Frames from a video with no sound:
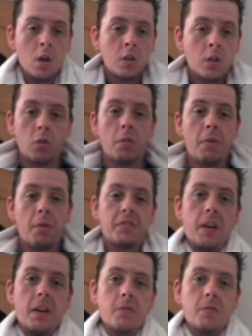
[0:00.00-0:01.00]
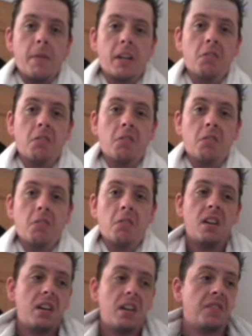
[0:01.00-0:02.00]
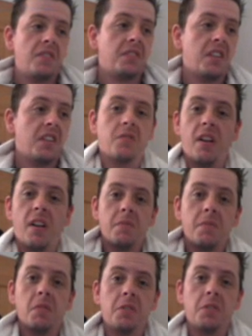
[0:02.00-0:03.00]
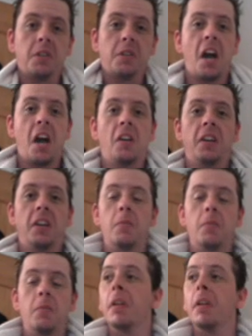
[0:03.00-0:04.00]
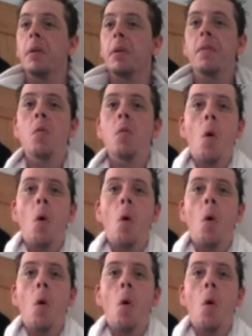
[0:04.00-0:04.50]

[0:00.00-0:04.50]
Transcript: it's one of the best games of my career. I'd have to say it's right up there with the Chicago game with Plymouth